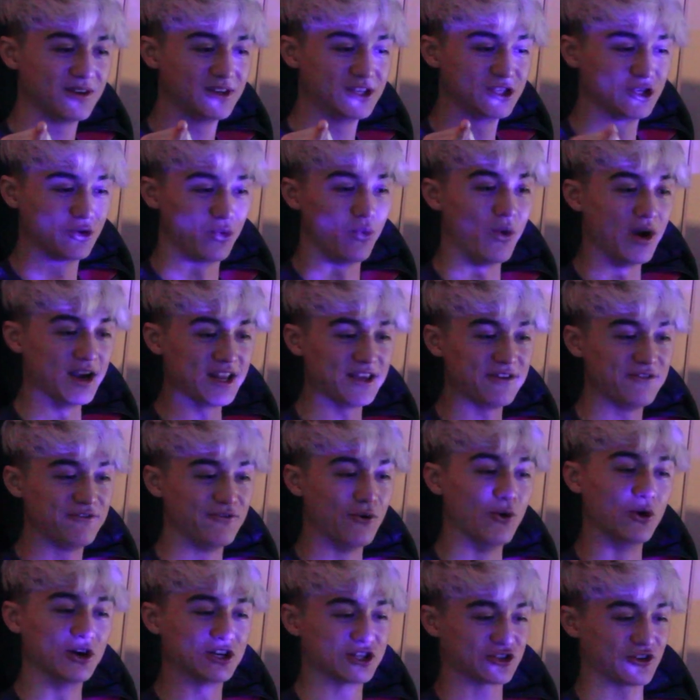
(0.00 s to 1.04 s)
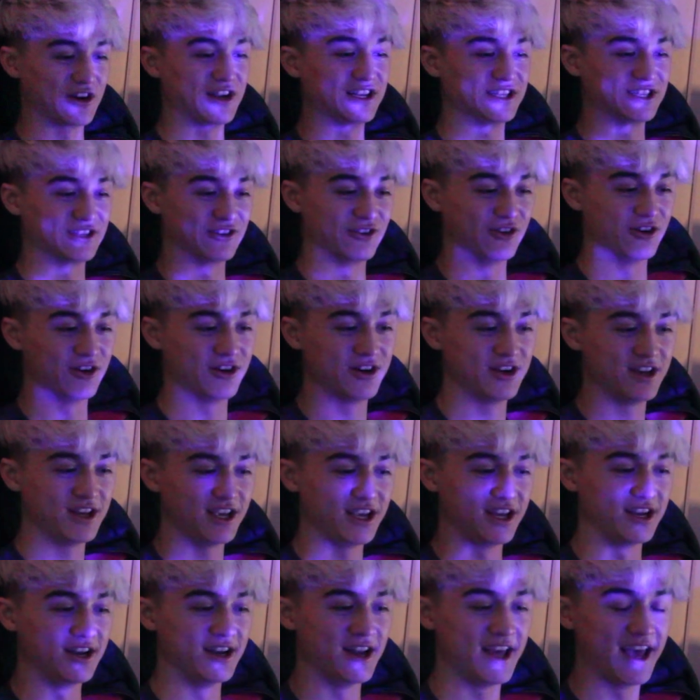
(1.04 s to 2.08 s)
24 tracer
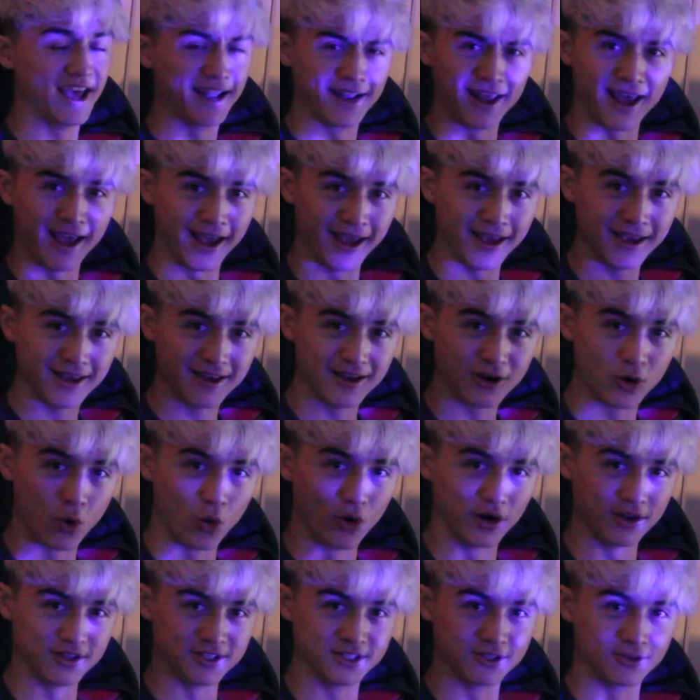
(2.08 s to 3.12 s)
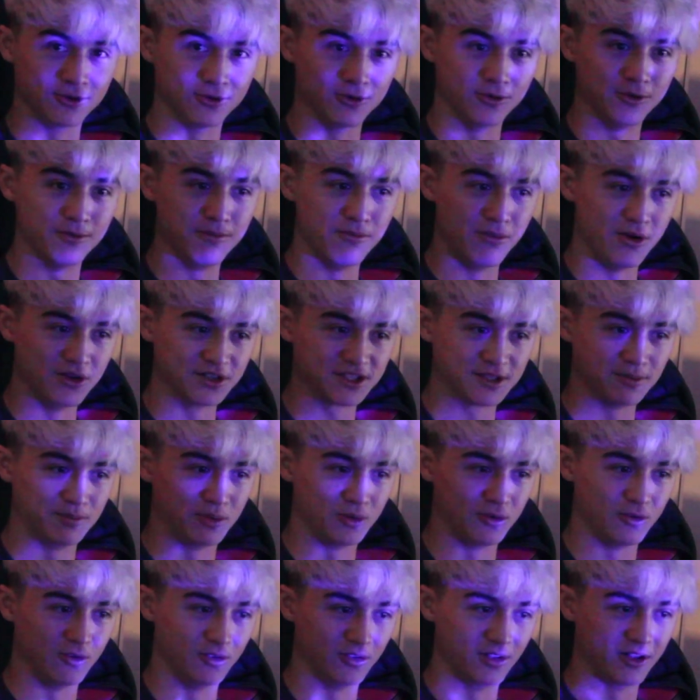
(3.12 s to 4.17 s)
in NA, according to
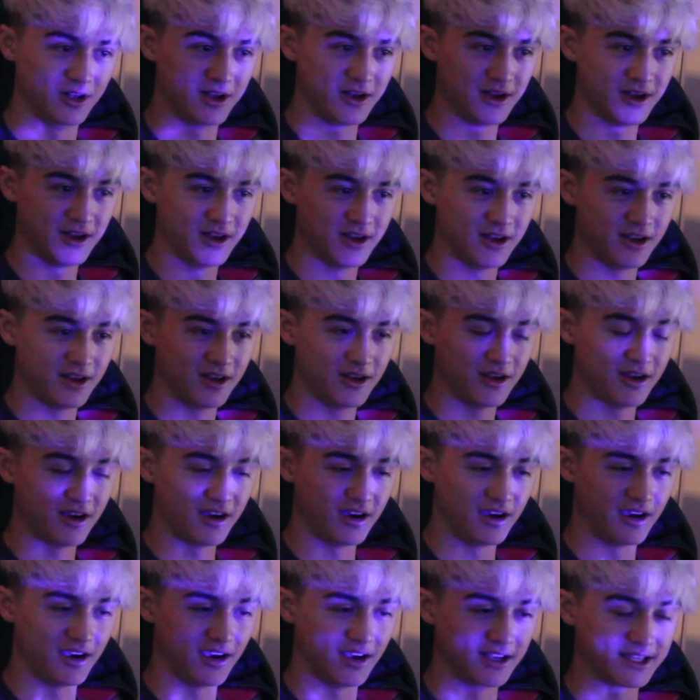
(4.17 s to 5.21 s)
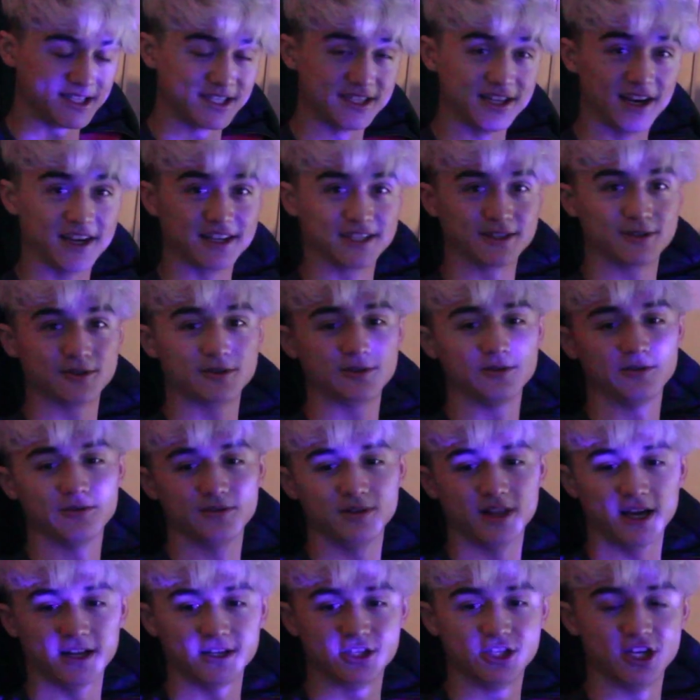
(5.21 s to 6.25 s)
multiple sites
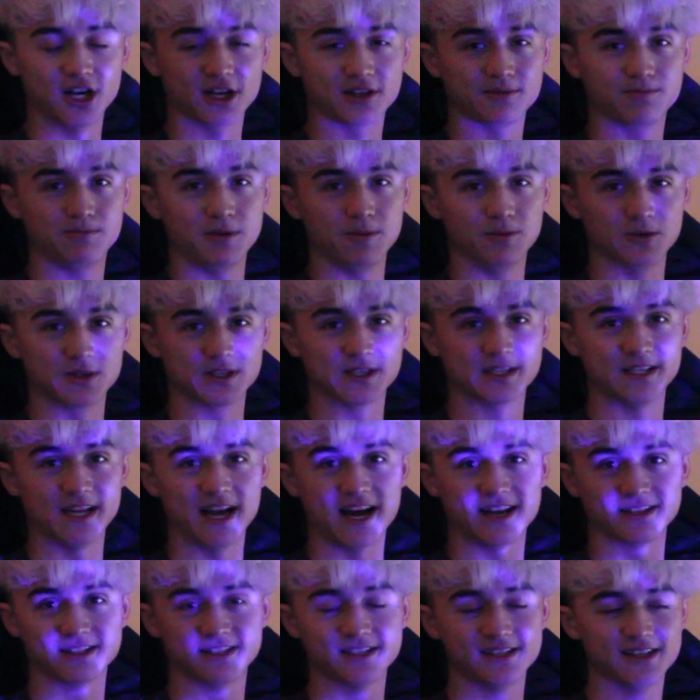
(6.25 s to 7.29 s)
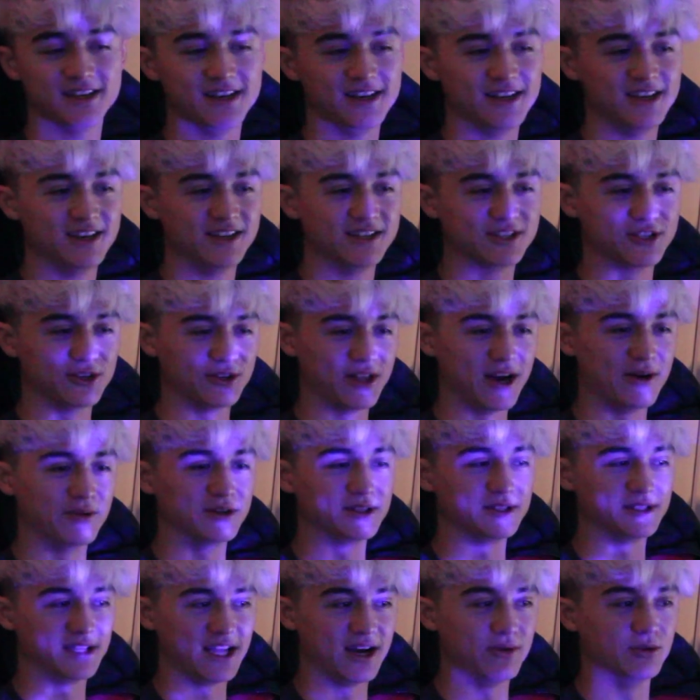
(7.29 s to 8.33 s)
that check people's stats. So that
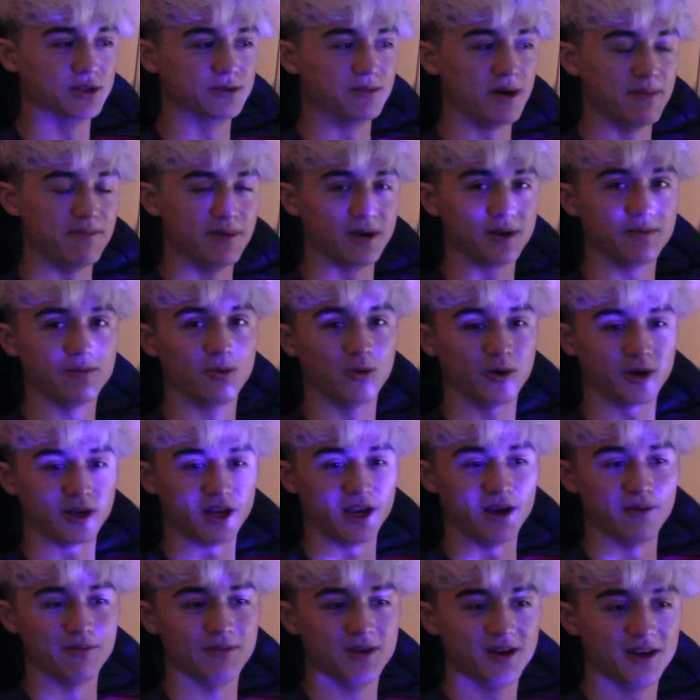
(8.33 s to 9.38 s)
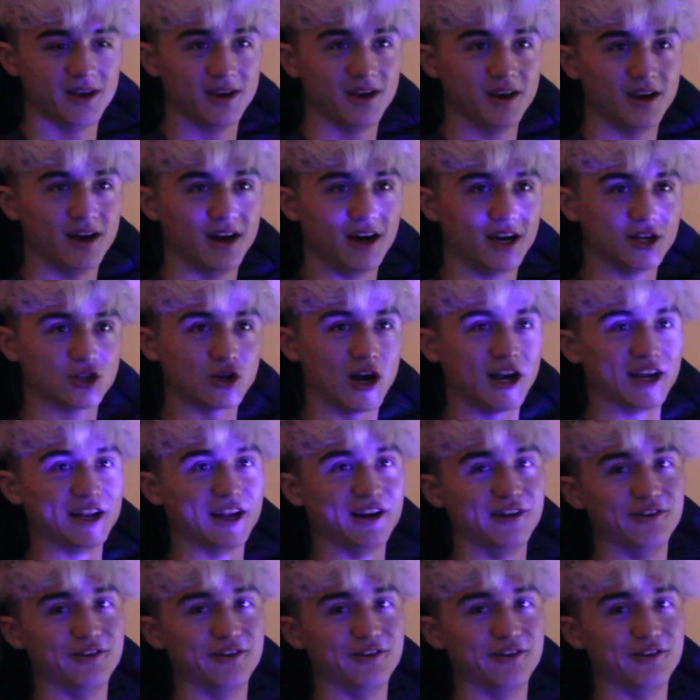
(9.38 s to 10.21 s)
was my big boy game. I tried to get